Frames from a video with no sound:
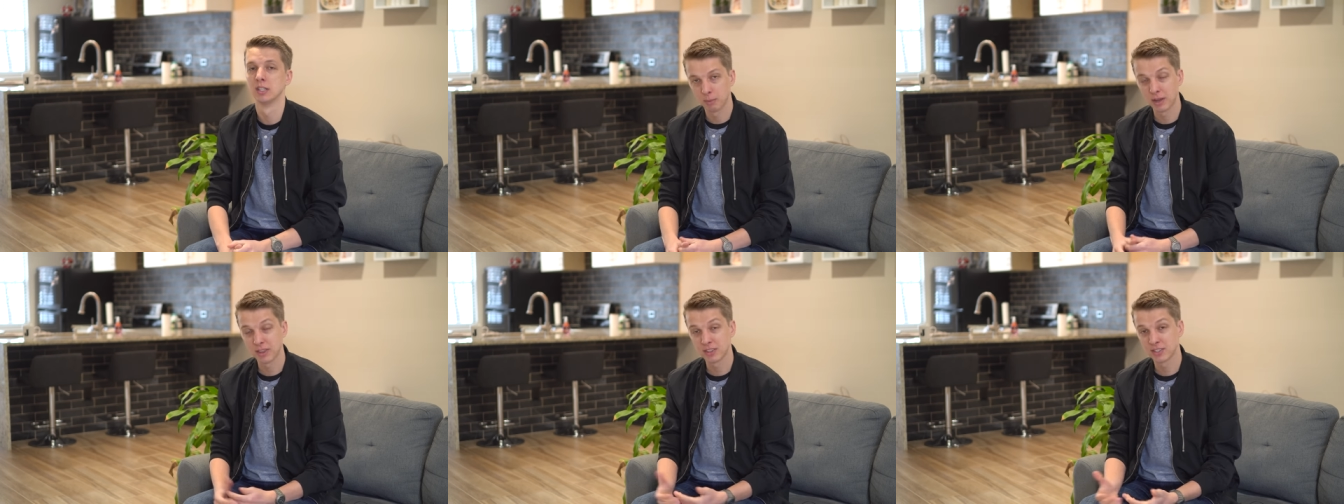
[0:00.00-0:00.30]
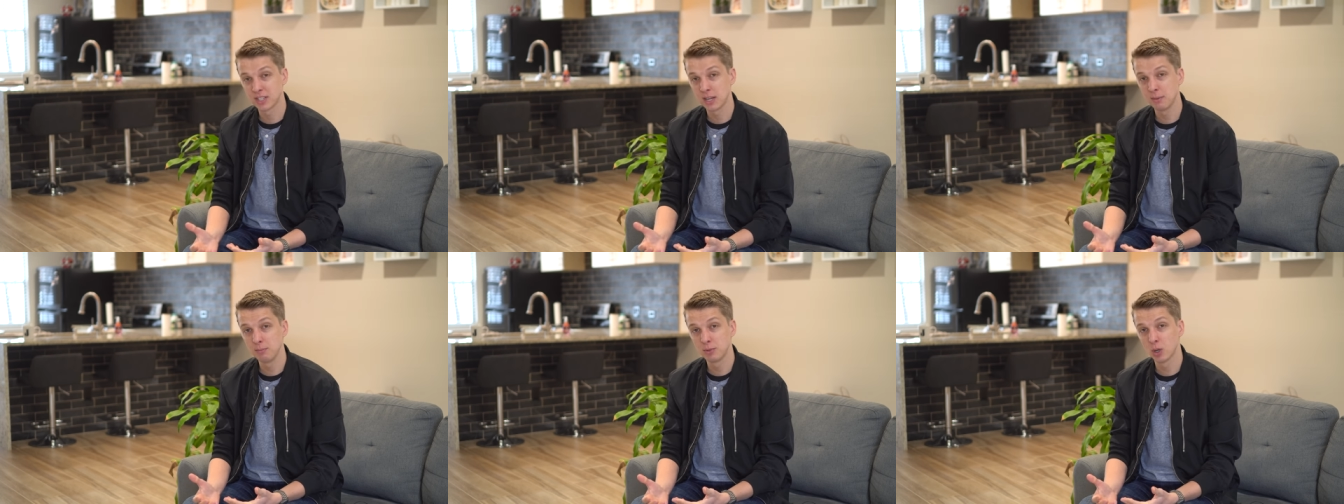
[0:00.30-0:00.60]
By the
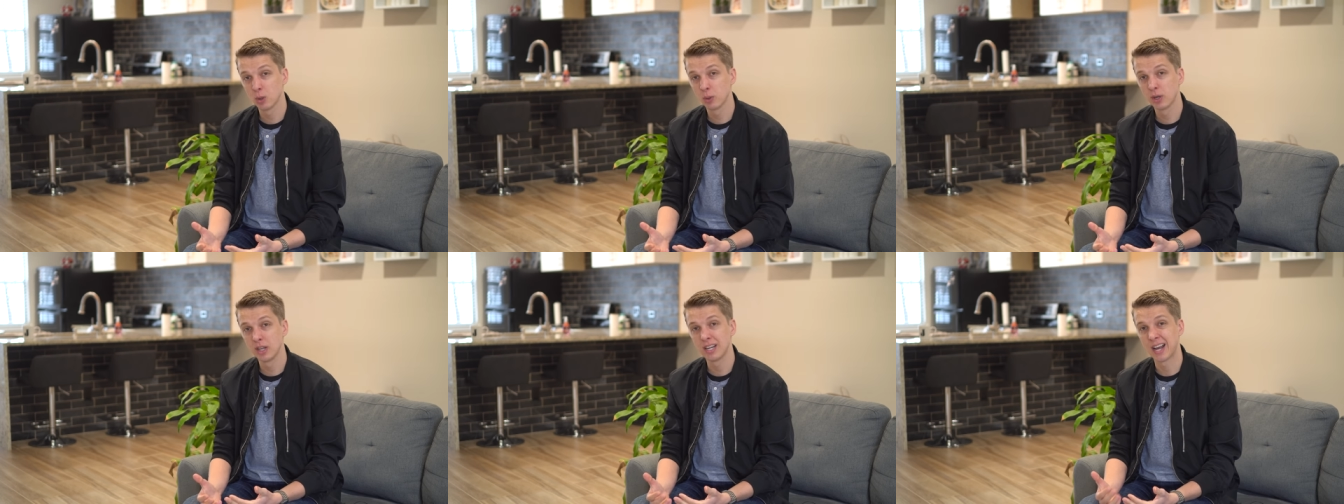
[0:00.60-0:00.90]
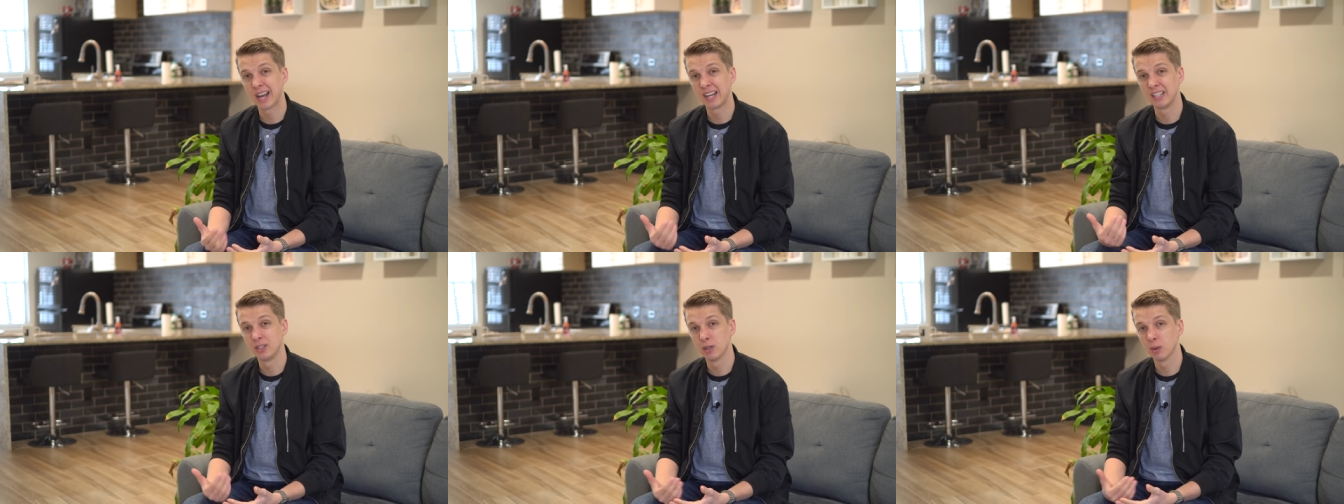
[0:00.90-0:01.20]
same token,
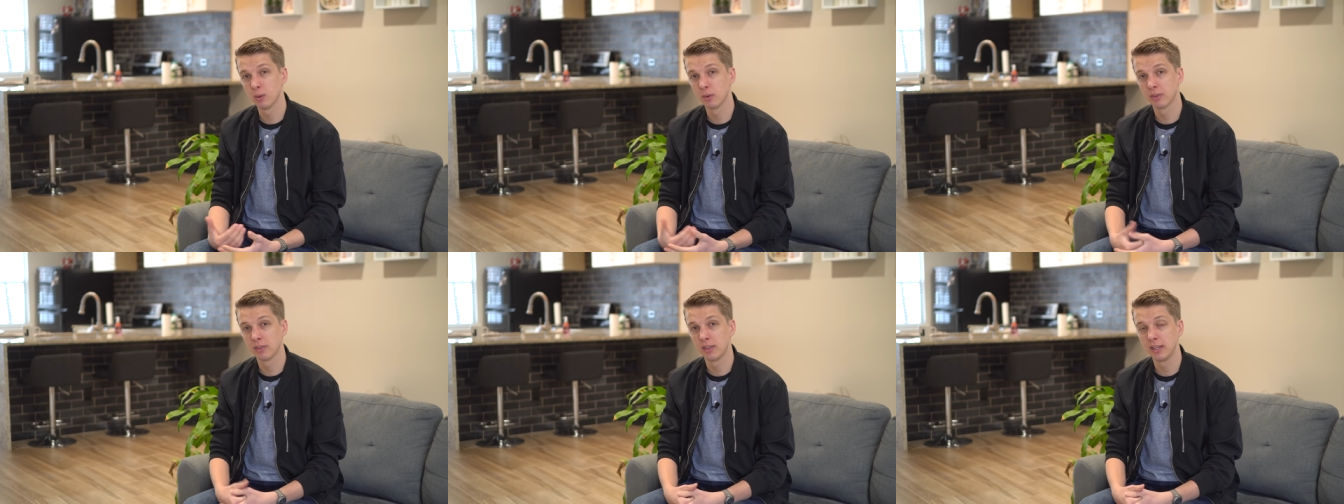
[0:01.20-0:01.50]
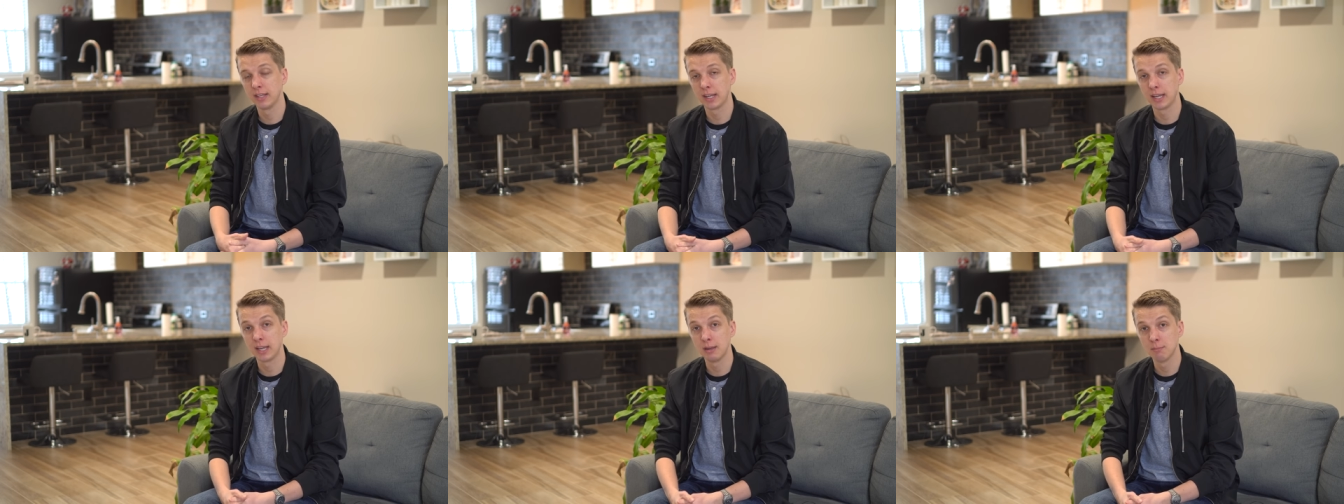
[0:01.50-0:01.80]
I don't
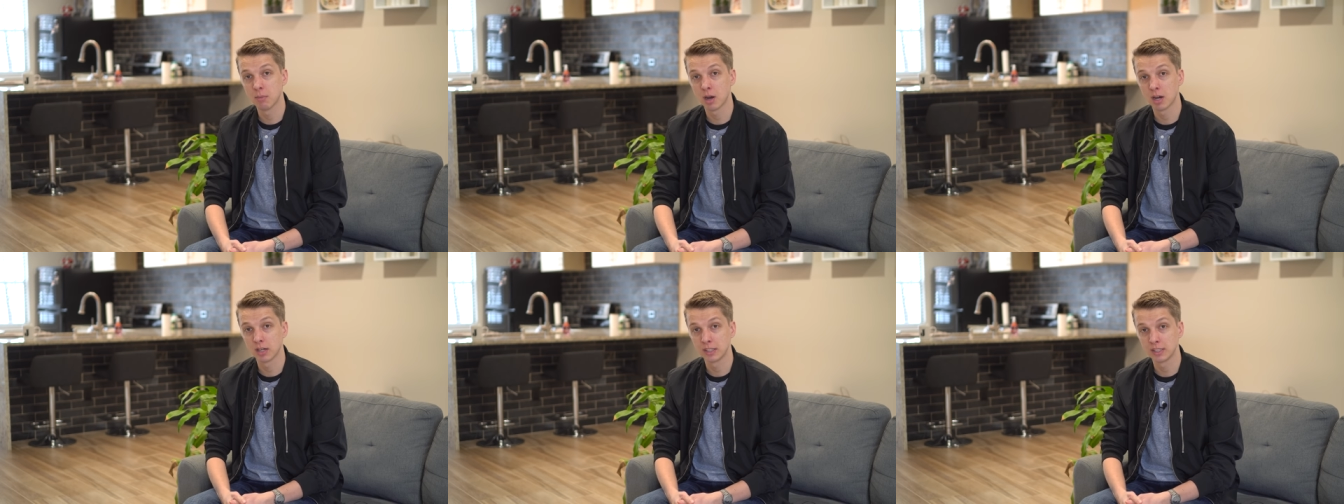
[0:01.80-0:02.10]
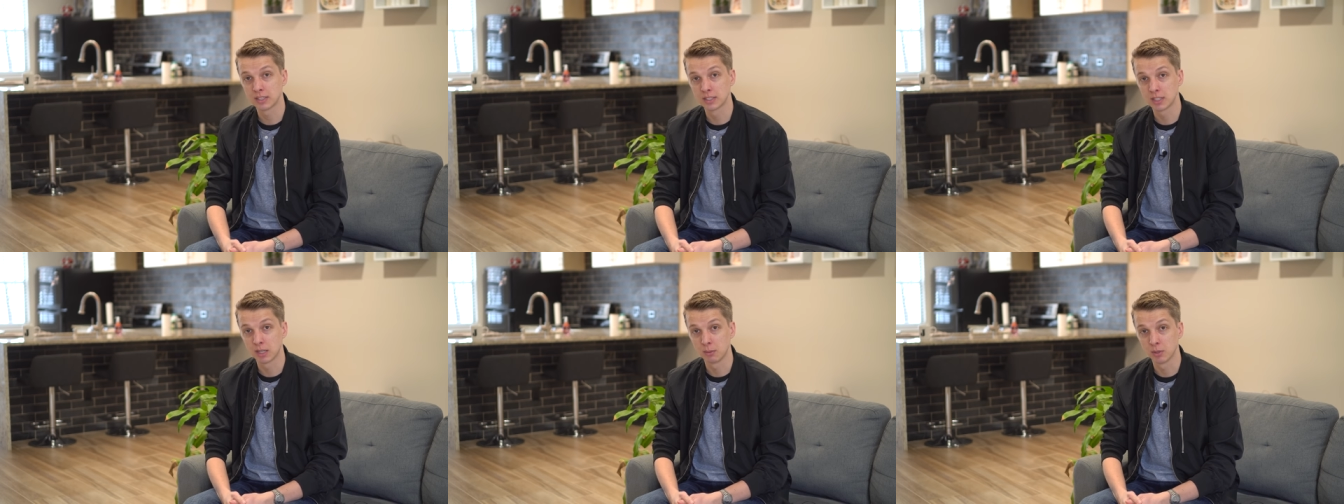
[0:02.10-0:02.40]
think
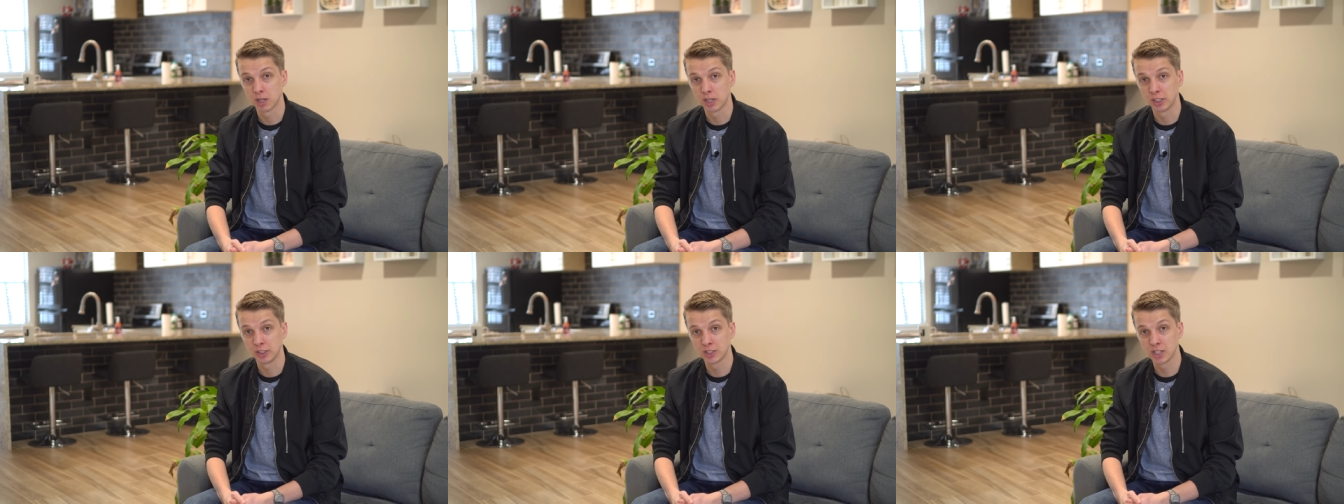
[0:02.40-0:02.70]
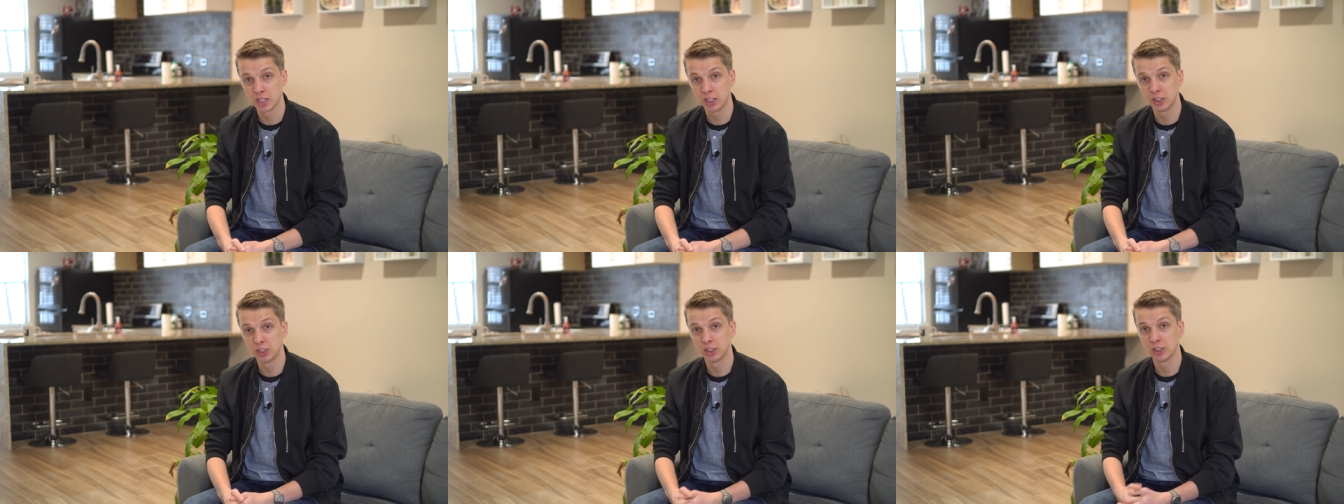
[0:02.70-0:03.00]
in-body
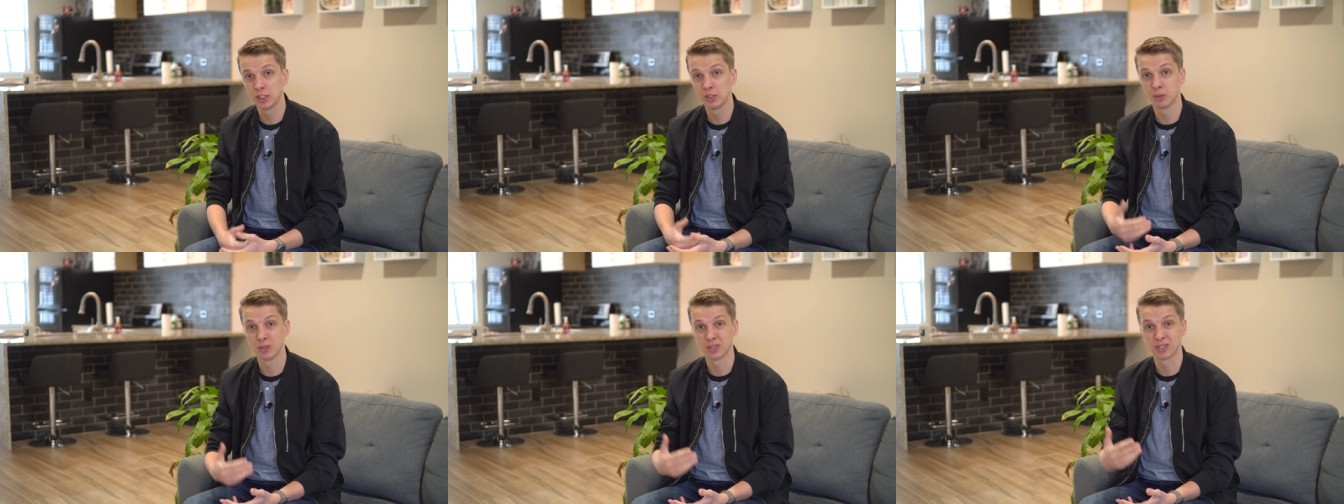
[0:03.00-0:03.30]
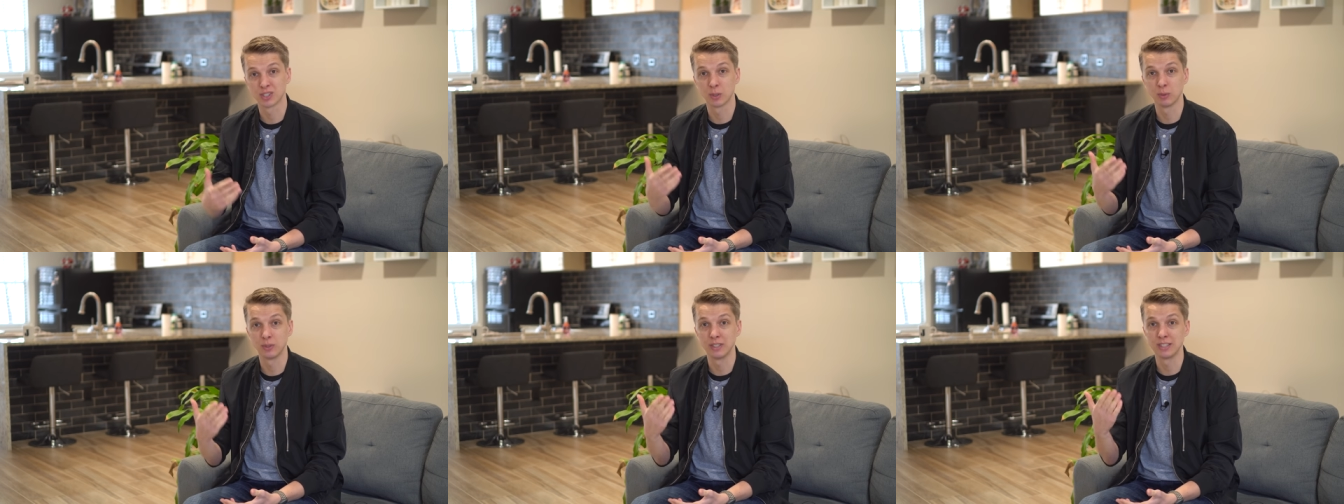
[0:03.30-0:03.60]
stabilization or
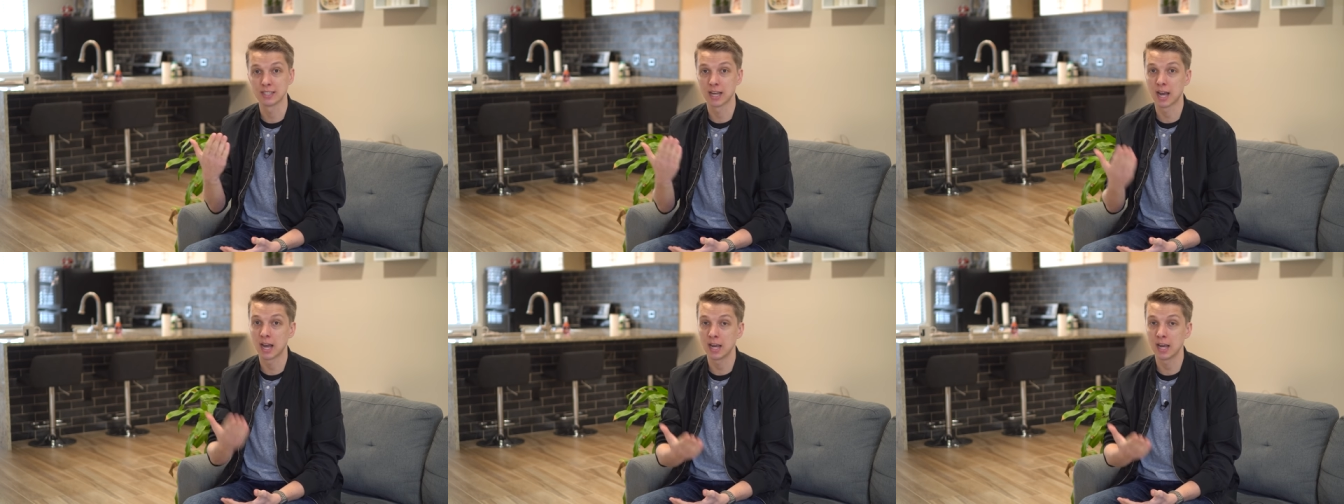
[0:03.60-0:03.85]
Sony's